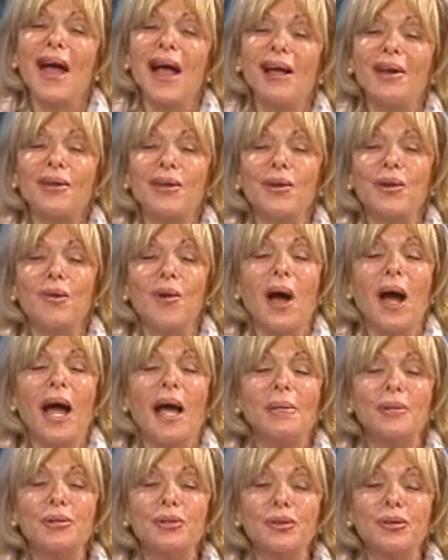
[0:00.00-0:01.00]
value.
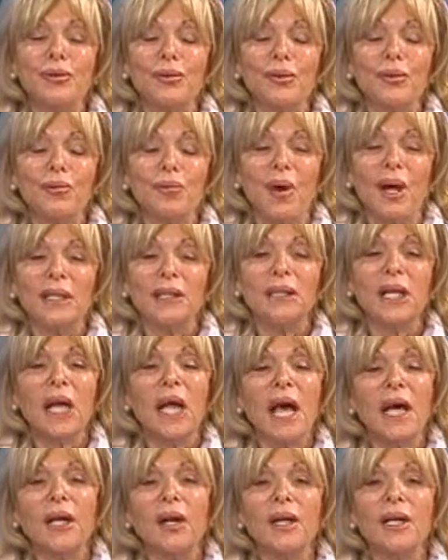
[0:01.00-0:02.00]
I'm Judith West,
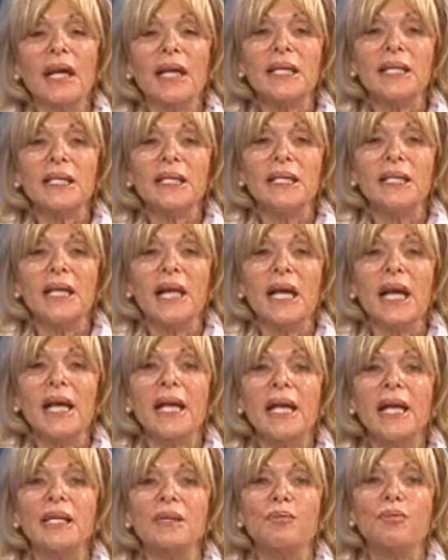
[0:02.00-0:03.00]
and our guest
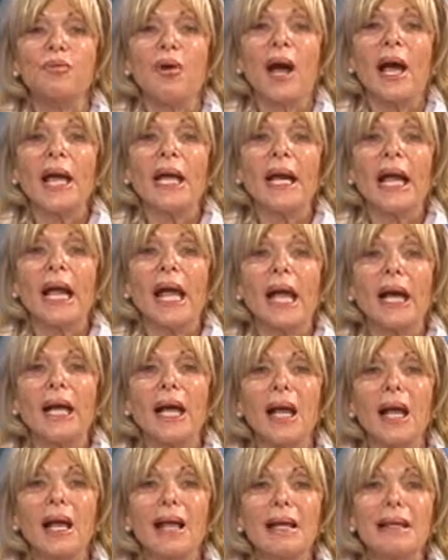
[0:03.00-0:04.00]
today is Brian
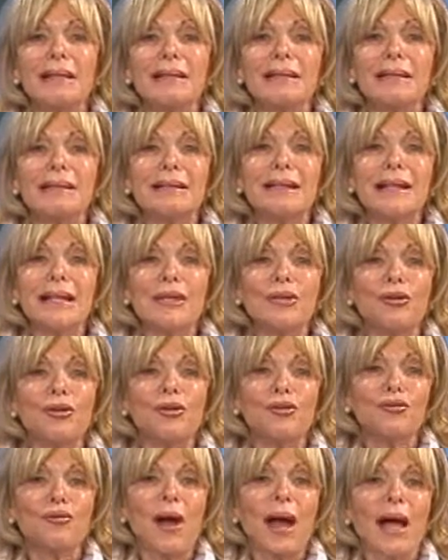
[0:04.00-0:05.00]
Ek, Senior
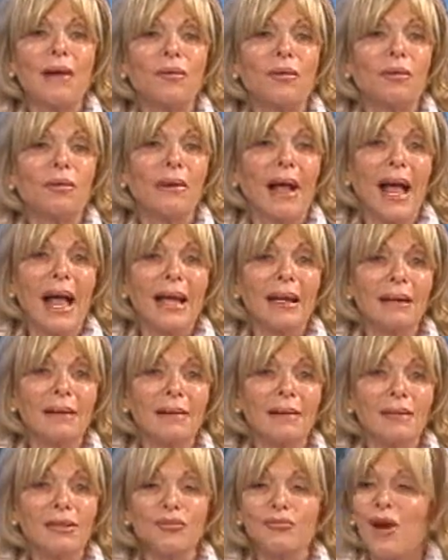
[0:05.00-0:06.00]
Travel
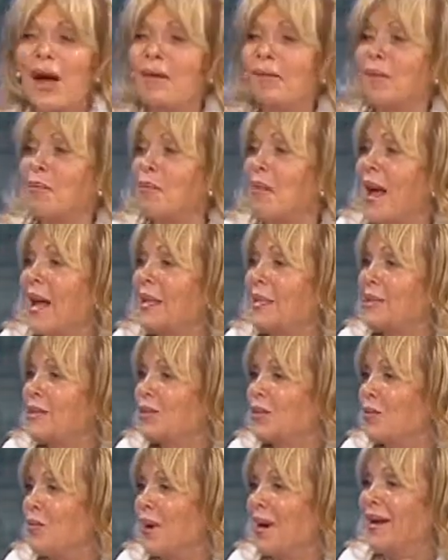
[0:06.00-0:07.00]
Analyst, Travel
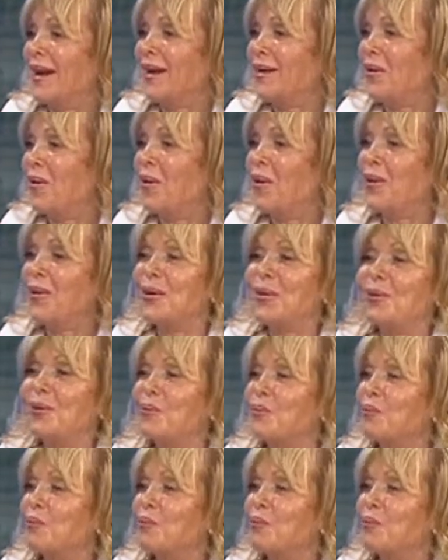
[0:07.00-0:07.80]
Master, what can I call you,